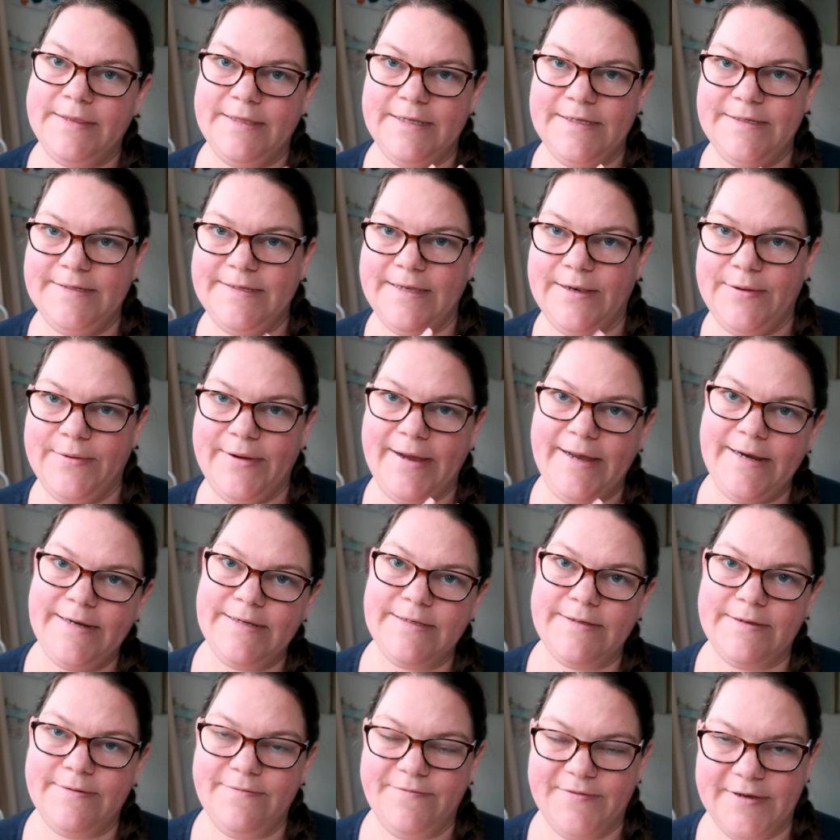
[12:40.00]
the
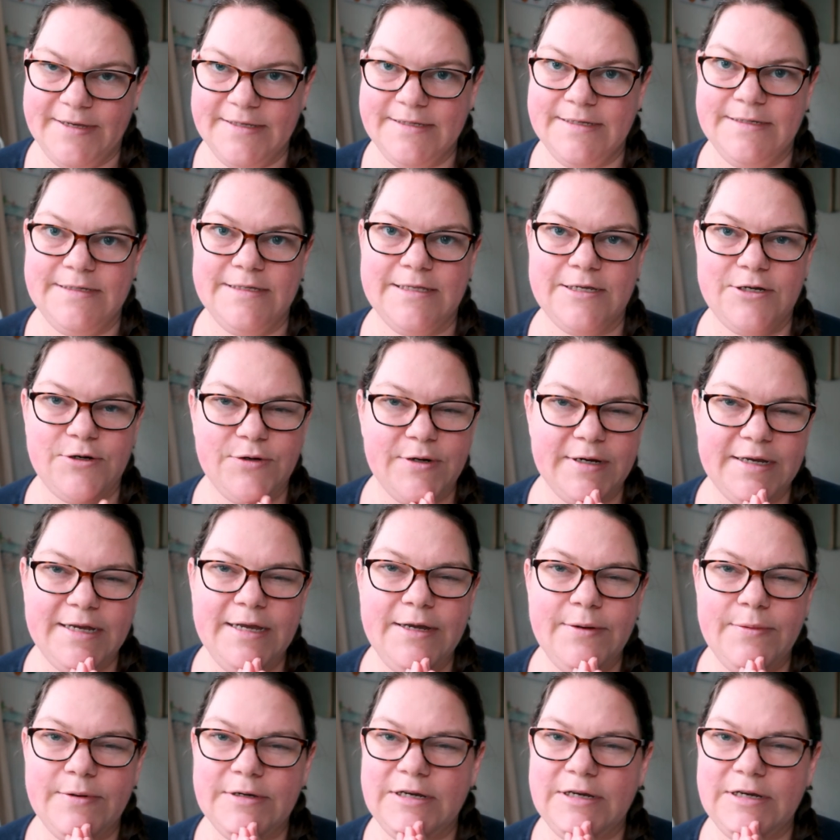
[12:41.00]
Silhouette versus the Cricut,